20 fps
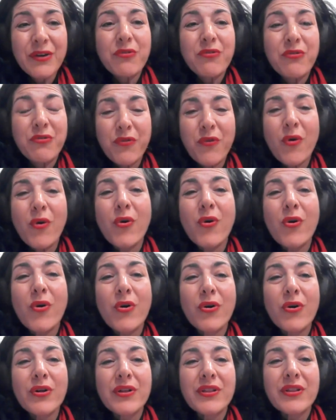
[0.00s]

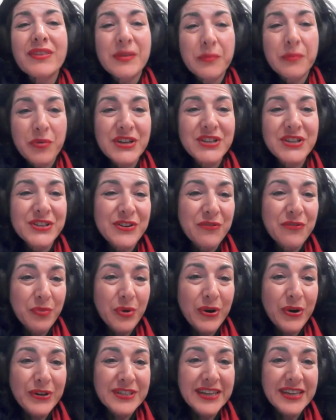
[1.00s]
for suppression of
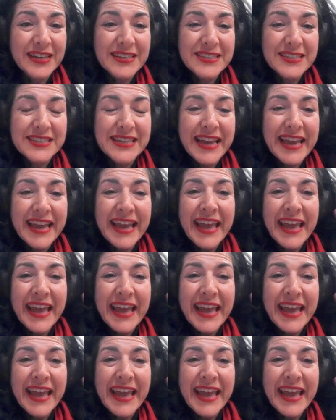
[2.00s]
protests.